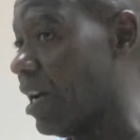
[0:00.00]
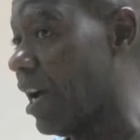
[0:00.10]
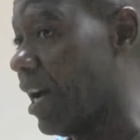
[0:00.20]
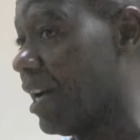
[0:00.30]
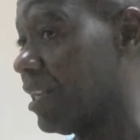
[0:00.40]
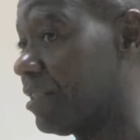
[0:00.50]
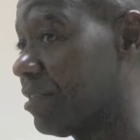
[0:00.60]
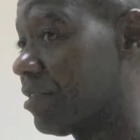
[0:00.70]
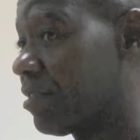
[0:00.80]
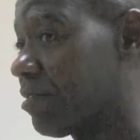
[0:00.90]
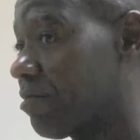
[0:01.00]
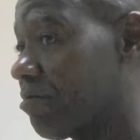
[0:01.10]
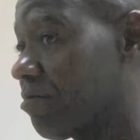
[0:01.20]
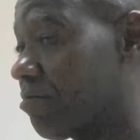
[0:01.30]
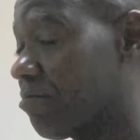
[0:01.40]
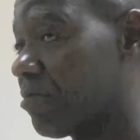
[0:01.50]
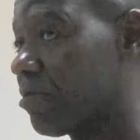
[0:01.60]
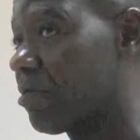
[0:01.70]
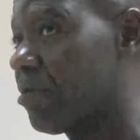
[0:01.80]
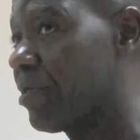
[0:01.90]
and
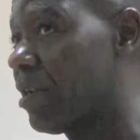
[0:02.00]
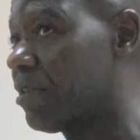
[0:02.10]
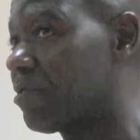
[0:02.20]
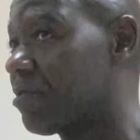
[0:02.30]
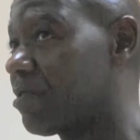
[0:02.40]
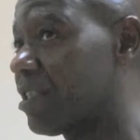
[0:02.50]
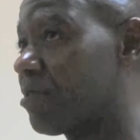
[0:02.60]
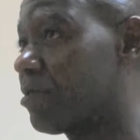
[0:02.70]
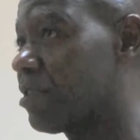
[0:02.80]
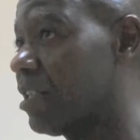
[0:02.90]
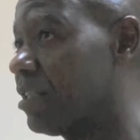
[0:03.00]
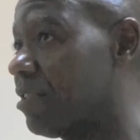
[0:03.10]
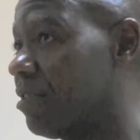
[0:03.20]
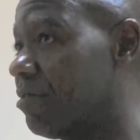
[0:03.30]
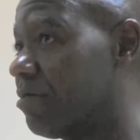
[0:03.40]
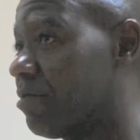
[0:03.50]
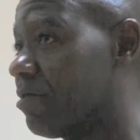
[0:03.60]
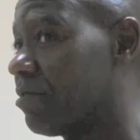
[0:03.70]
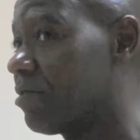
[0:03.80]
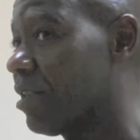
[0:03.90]
6 months later,
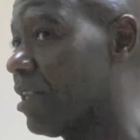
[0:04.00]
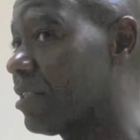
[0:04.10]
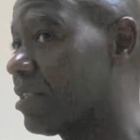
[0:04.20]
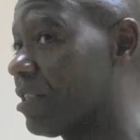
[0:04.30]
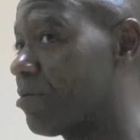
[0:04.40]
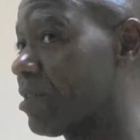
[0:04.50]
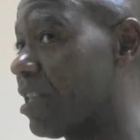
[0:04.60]
6 months